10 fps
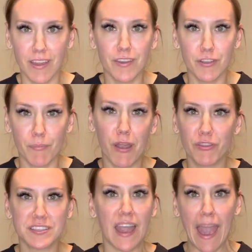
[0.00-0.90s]
Your mouth
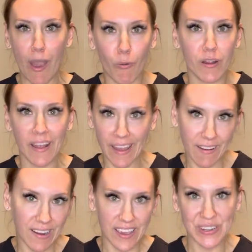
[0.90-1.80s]
is our
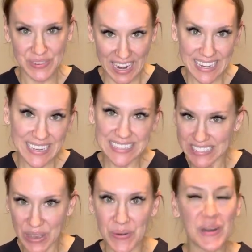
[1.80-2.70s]
area, right?
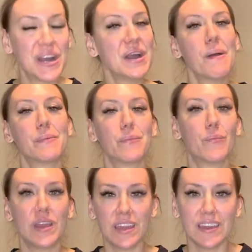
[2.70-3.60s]
So
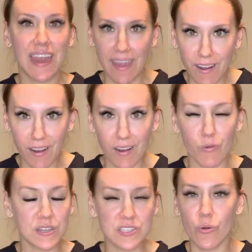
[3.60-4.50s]
we care
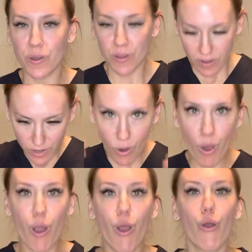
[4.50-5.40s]
what's going on
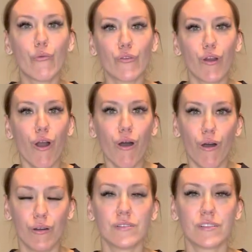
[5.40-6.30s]

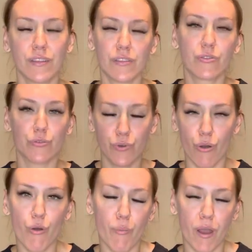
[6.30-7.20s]
overall through the
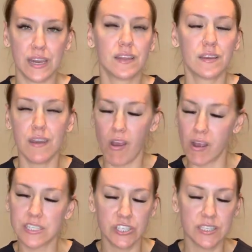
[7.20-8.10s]
whole body,
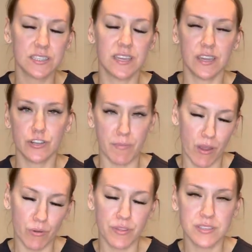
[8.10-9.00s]
not just in your
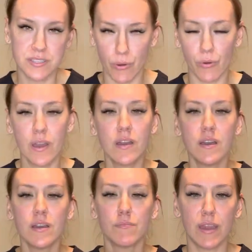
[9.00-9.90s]
mouth. So
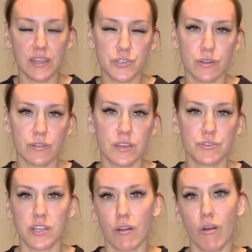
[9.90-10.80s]
make sure that you
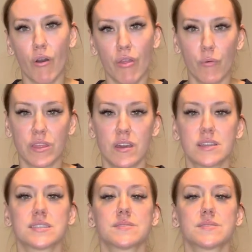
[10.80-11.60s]
share all that with us.